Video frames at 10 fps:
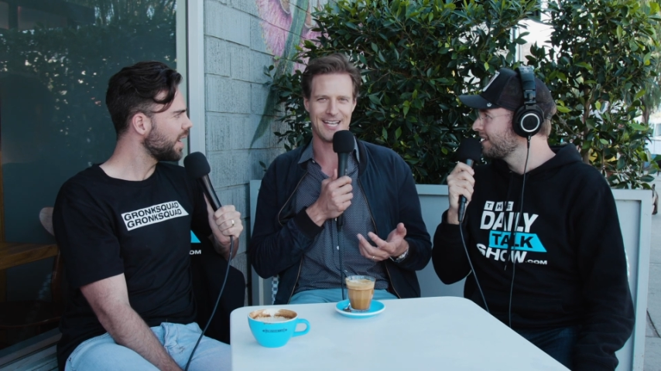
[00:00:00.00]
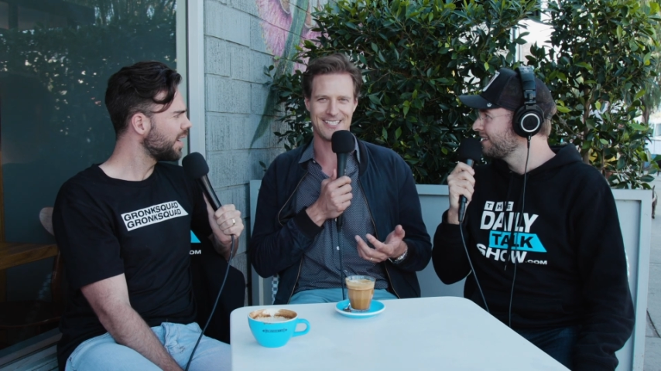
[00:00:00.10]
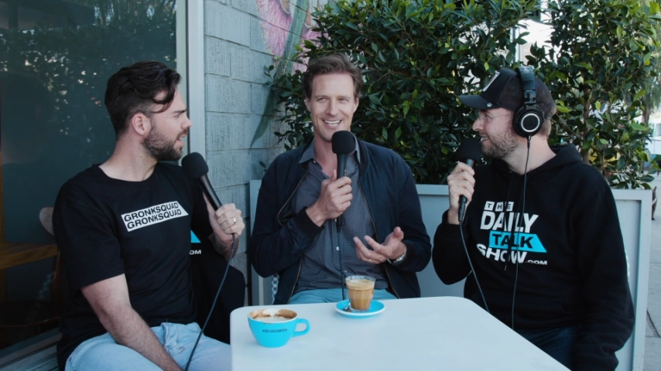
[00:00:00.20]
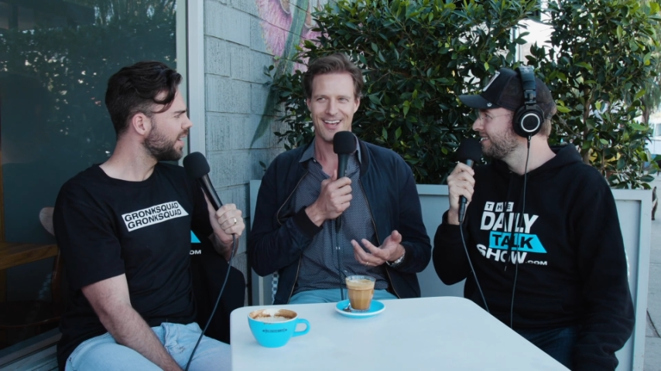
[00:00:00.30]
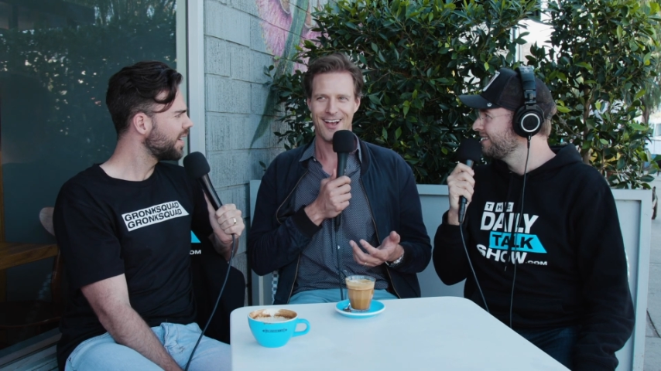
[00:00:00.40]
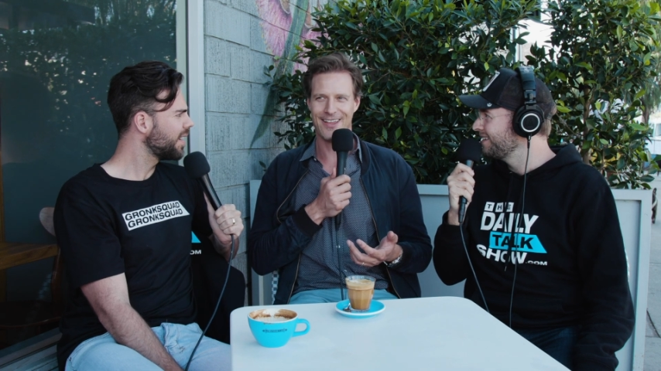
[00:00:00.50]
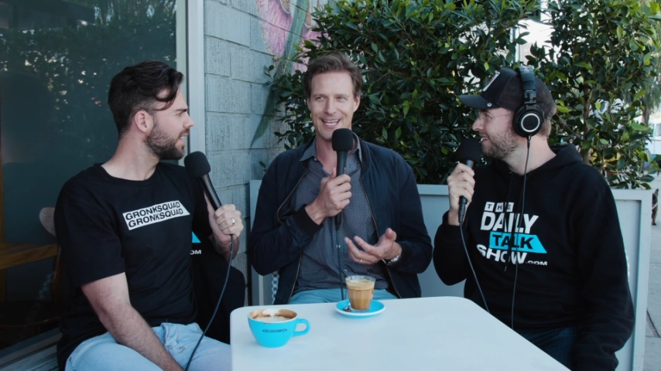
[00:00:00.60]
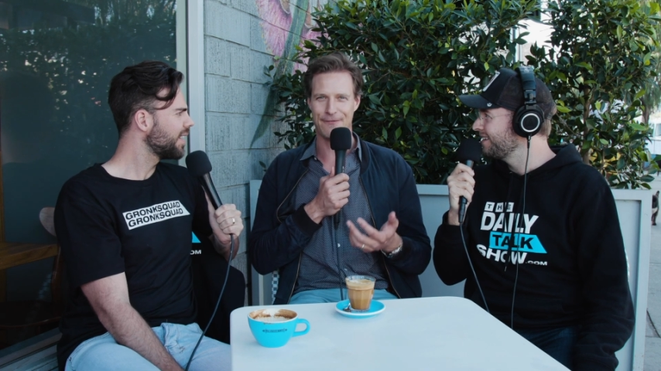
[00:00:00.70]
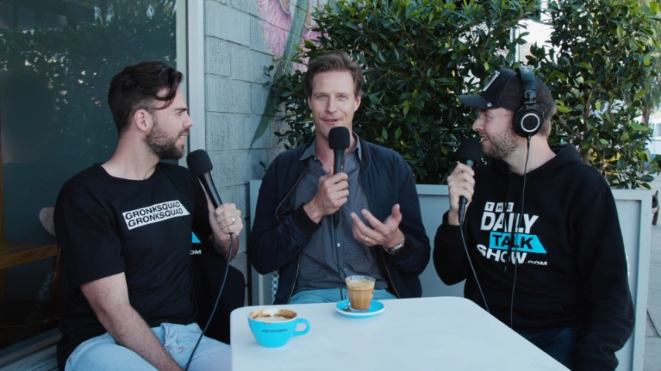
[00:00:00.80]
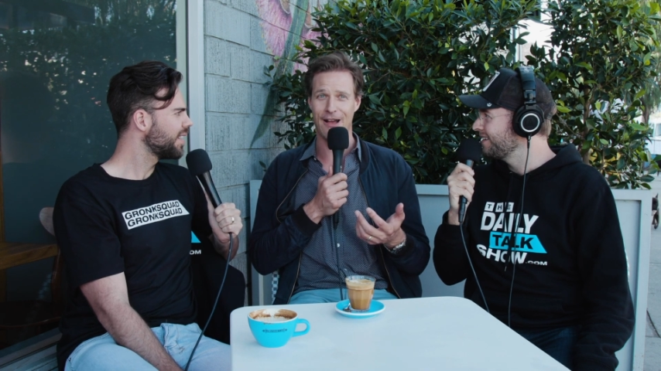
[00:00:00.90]
Speaker 1: and I
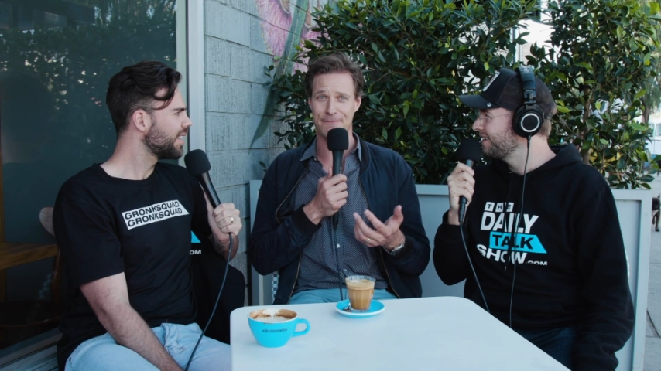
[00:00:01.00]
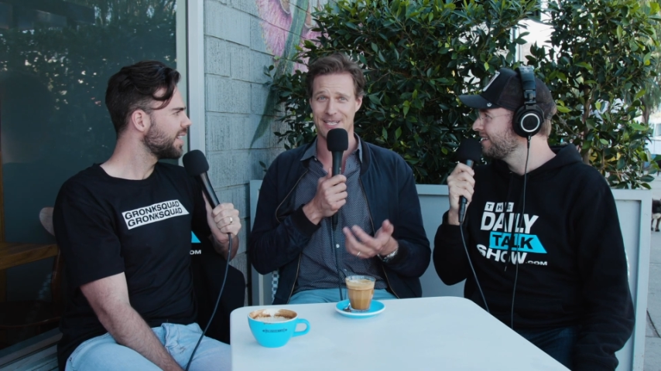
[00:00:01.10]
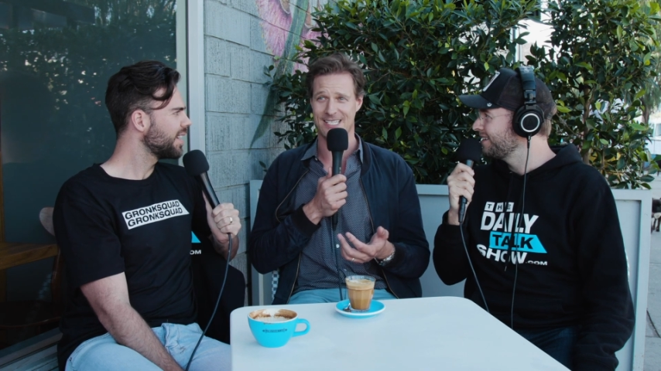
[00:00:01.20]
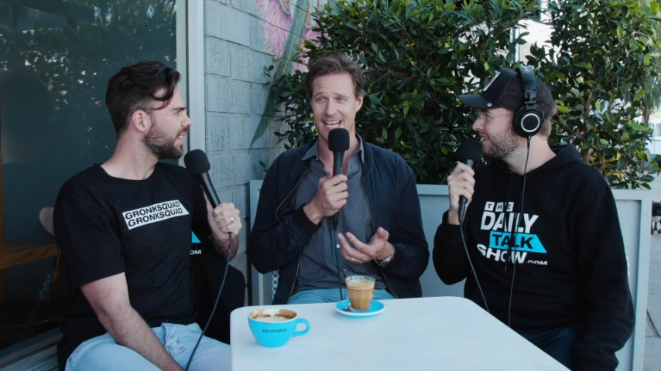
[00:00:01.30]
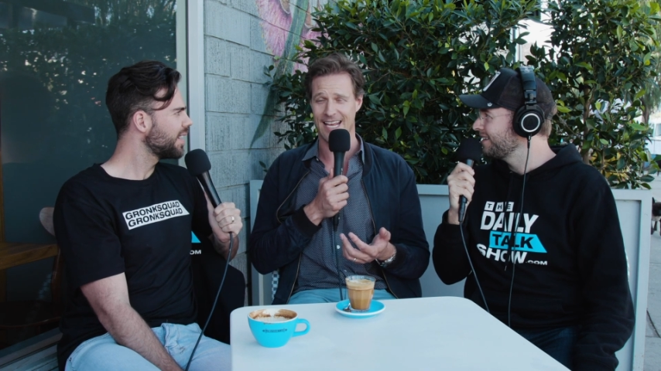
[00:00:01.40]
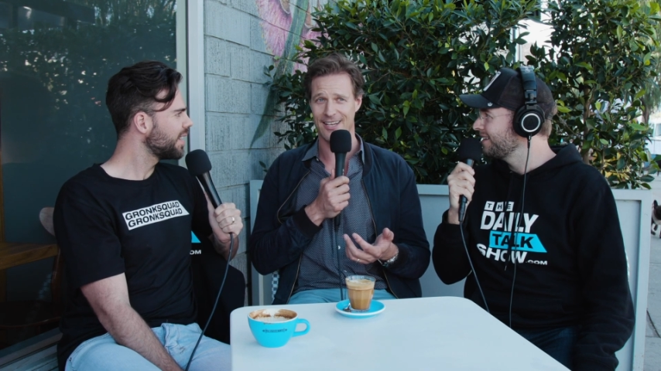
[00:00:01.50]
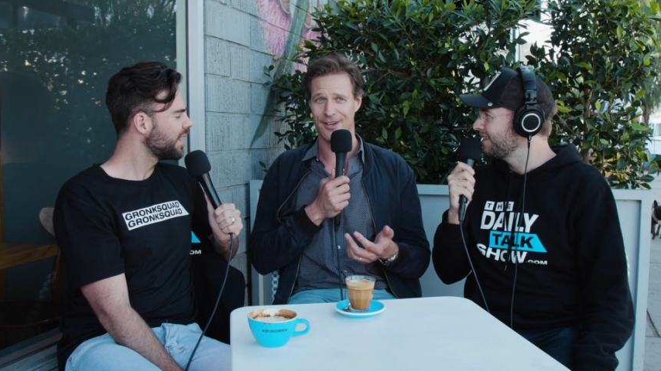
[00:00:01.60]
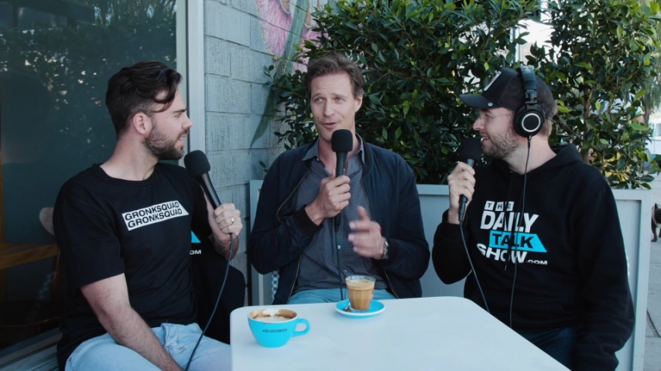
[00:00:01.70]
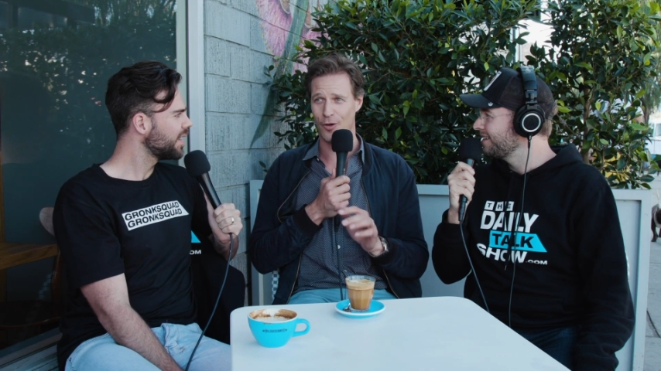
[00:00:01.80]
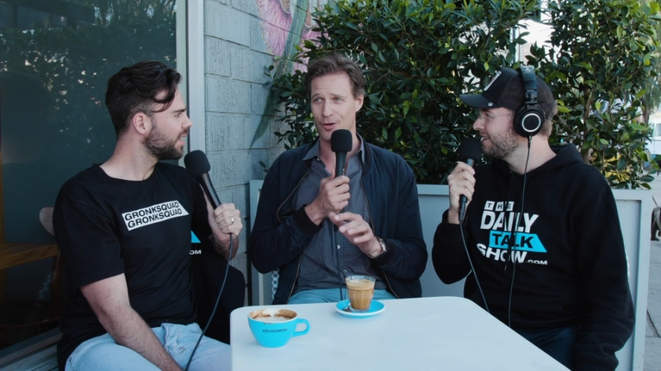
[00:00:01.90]
think five percent
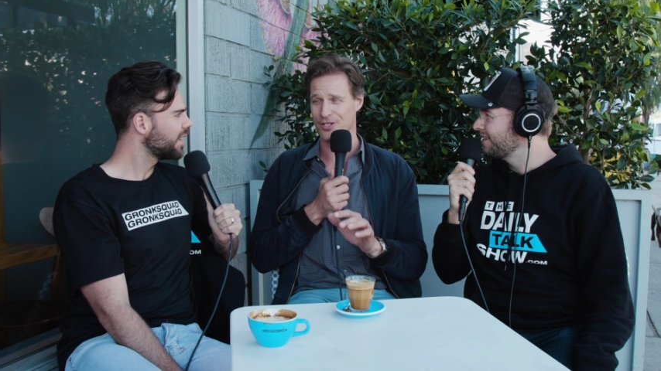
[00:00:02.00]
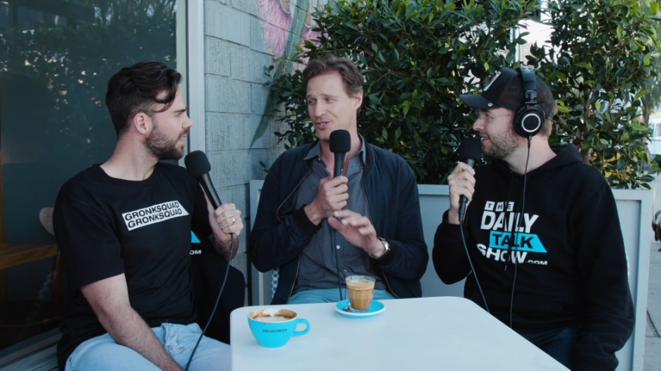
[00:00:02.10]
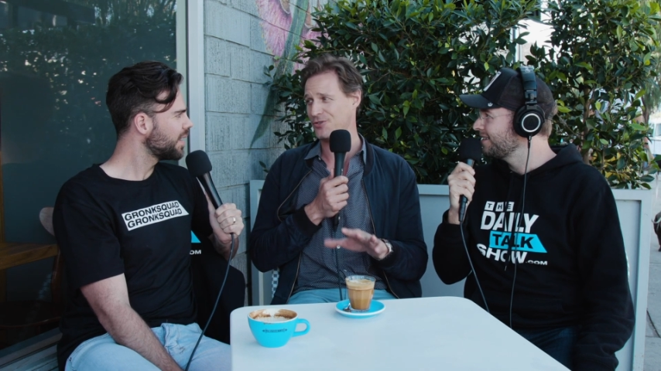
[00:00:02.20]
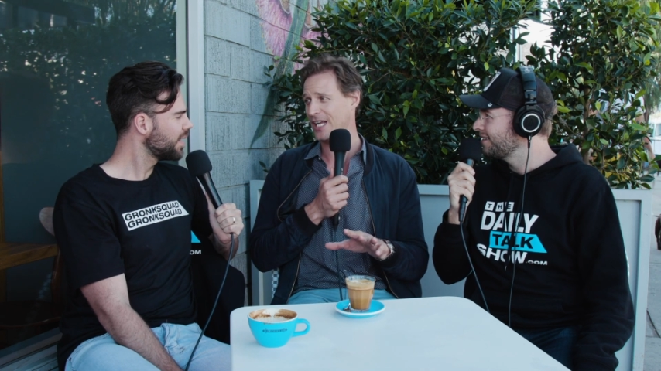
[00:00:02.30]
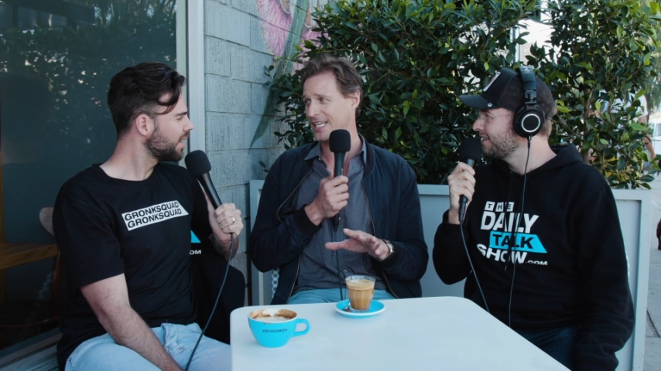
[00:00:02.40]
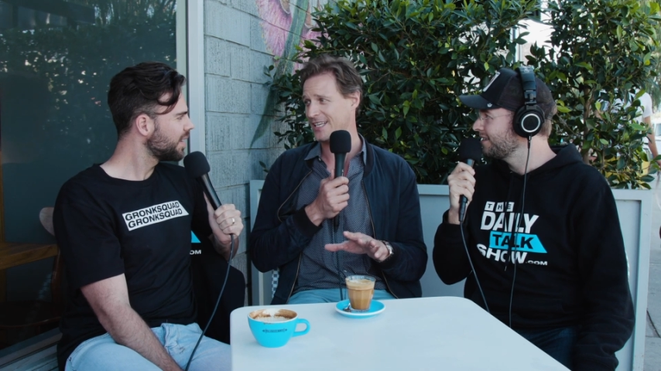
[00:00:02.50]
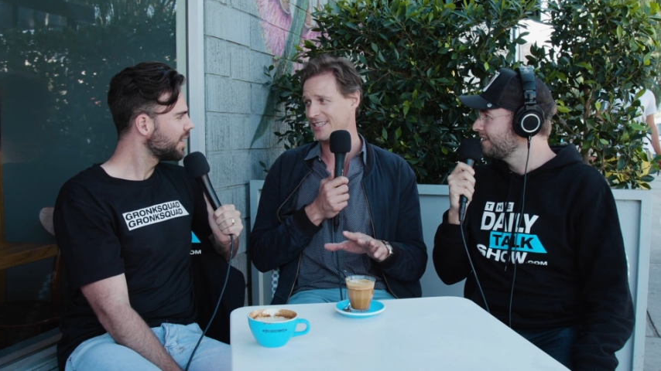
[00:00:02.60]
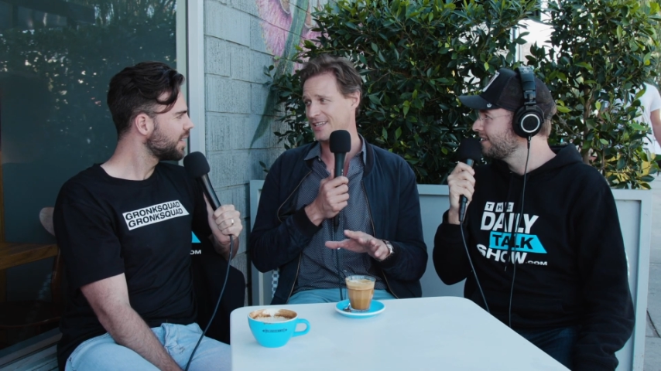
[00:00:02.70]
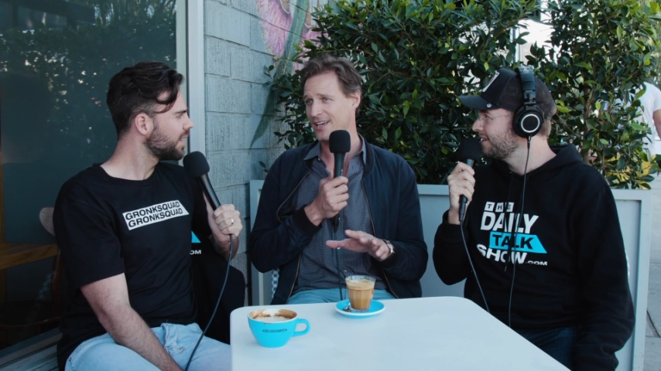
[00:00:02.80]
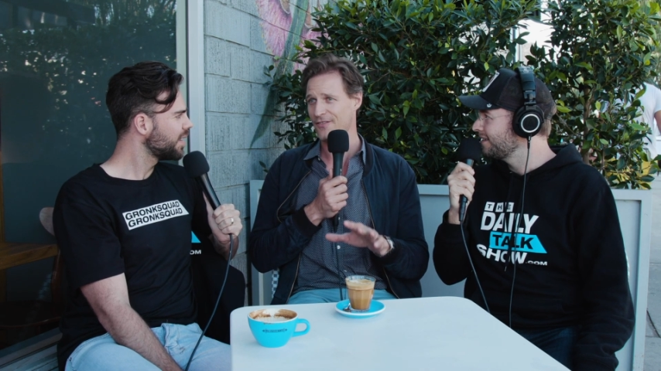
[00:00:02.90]
of all Australians